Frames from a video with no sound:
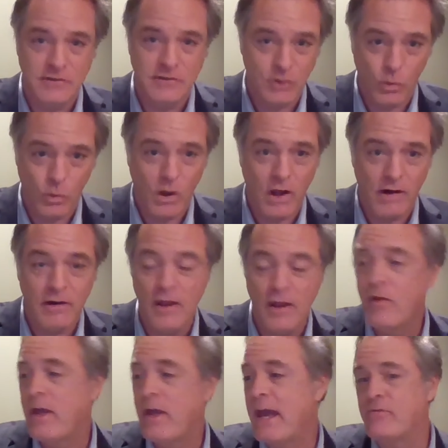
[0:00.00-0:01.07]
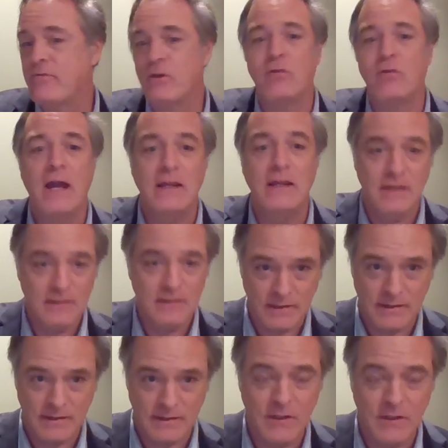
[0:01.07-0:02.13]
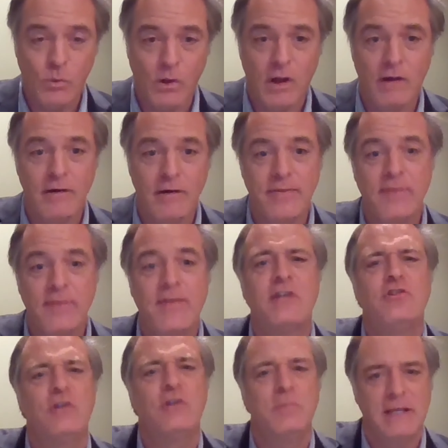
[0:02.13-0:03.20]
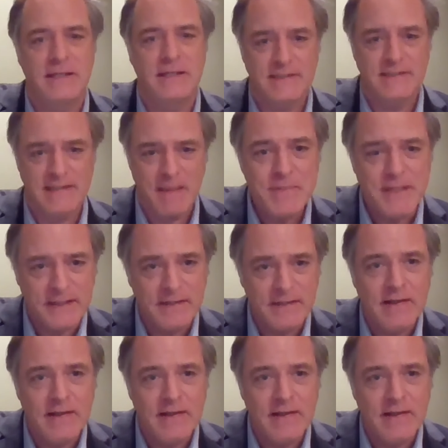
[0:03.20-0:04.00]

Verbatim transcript: to water they have the right to clean water that that should be accepted